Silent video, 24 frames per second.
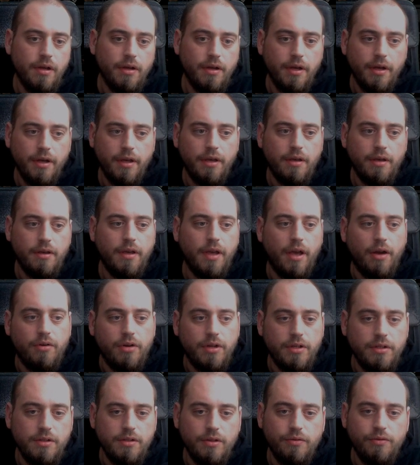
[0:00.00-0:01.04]
a
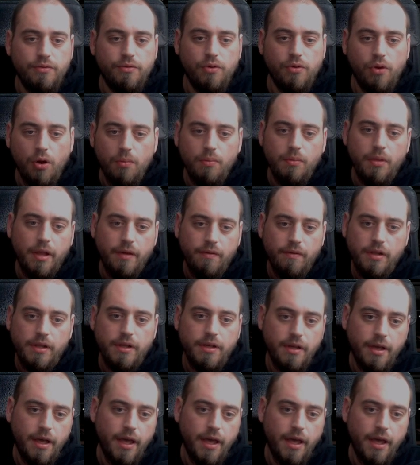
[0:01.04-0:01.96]
character from level